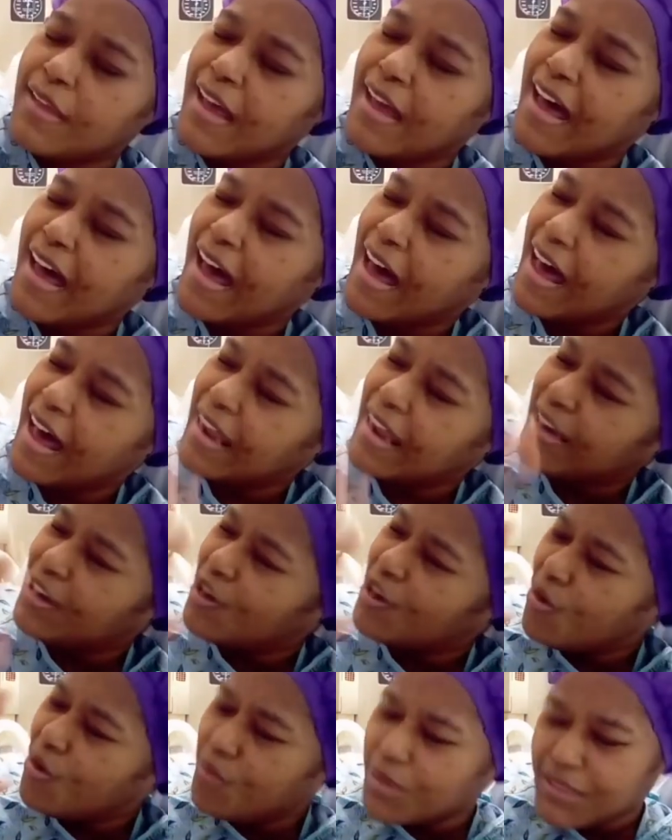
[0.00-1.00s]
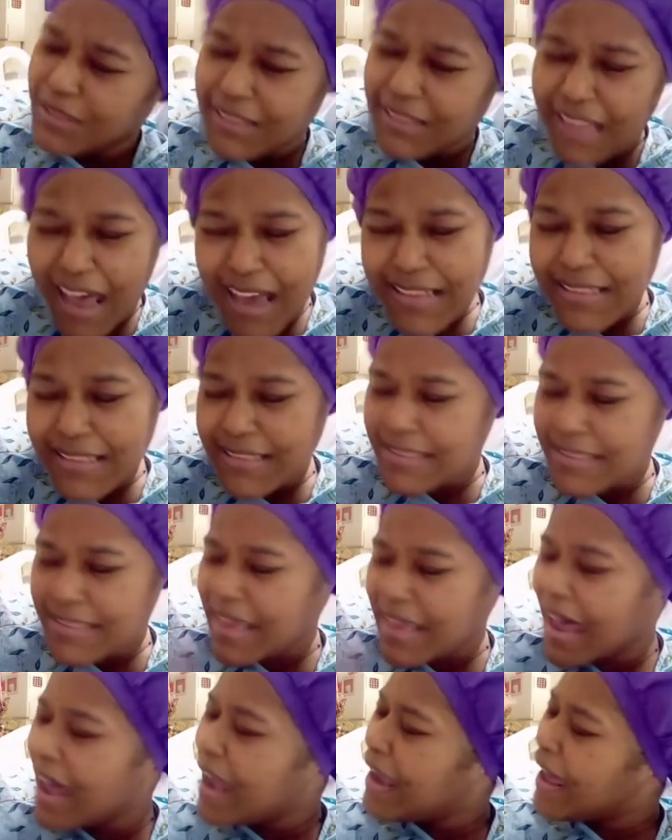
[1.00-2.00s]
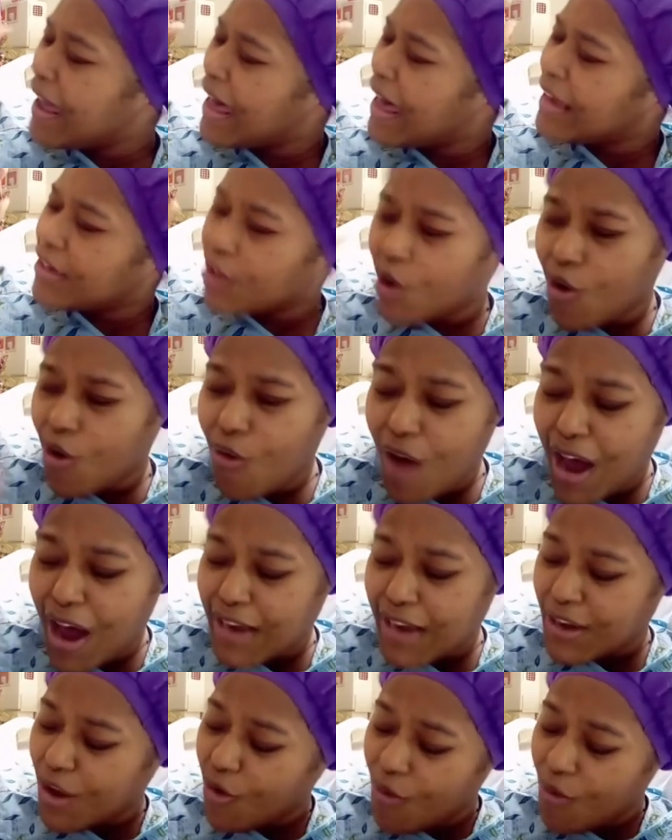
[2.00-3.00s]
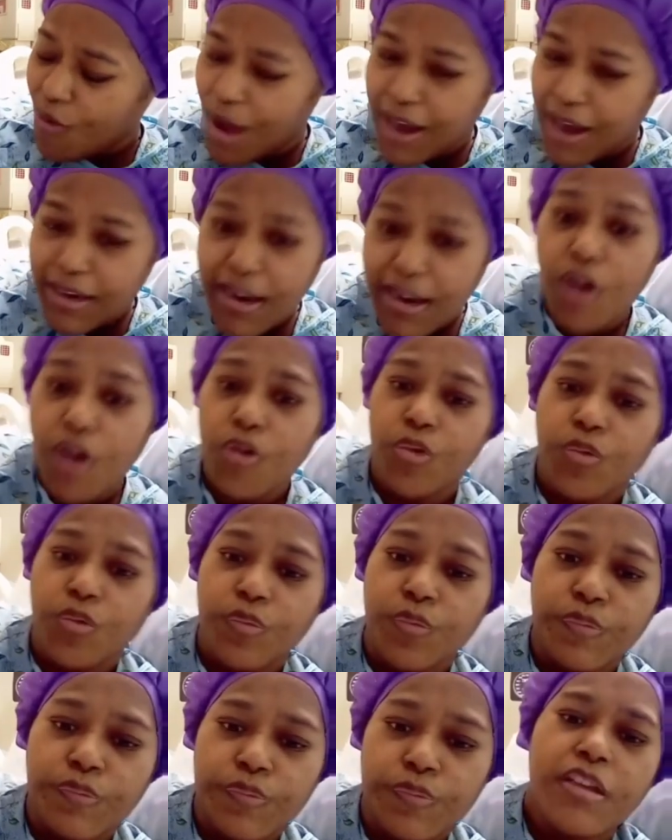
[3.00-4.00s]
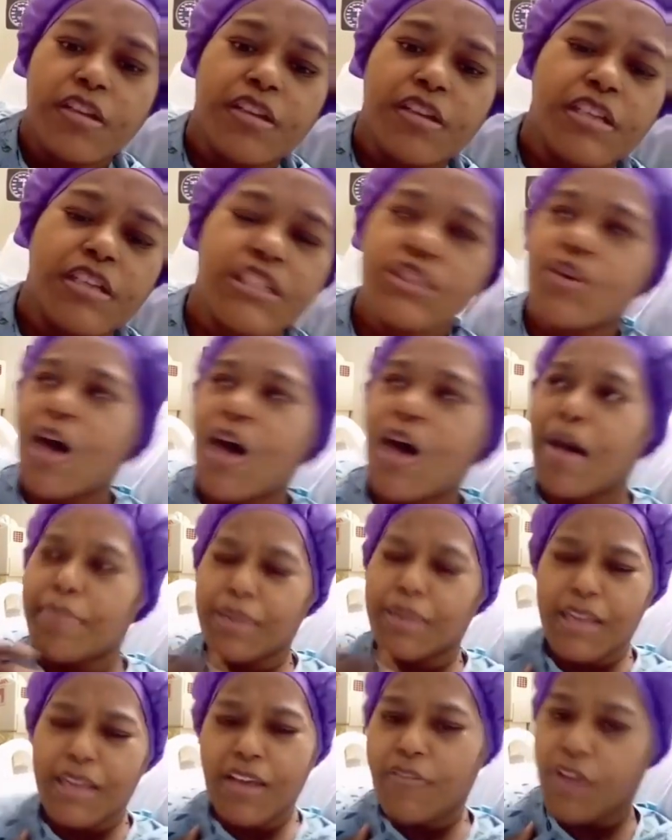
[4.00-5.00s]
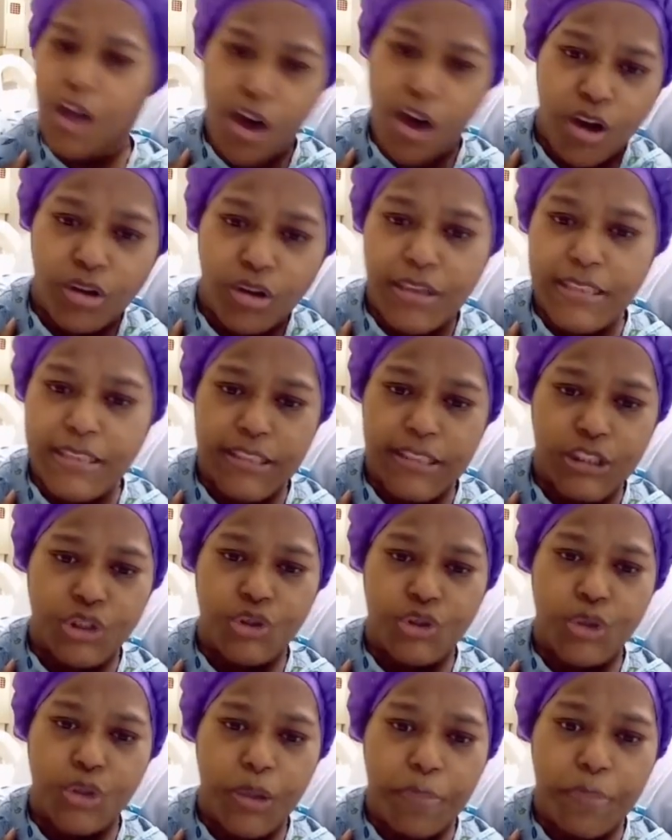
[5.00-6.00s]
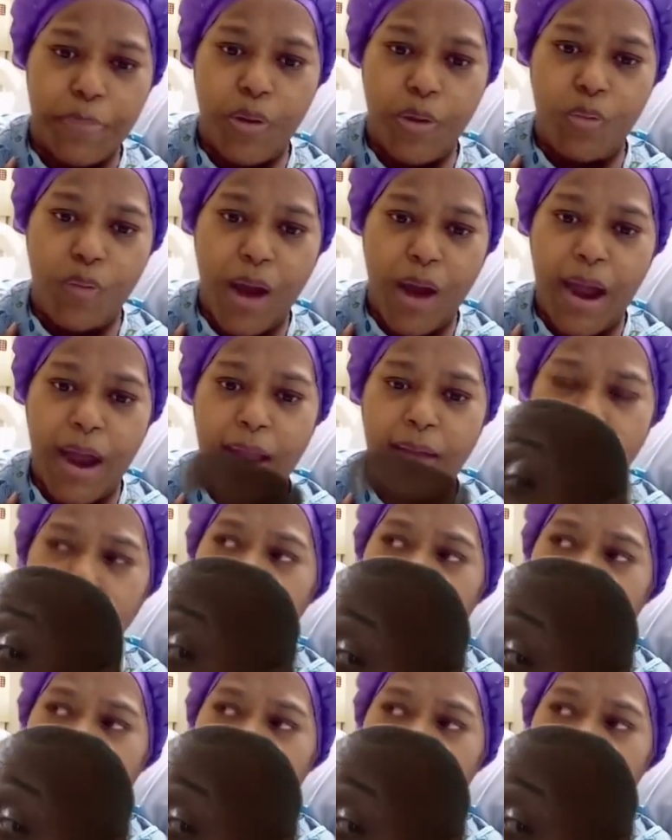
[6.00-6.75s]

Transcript: I know what they say. I know. So I believe in holistic treatment, right?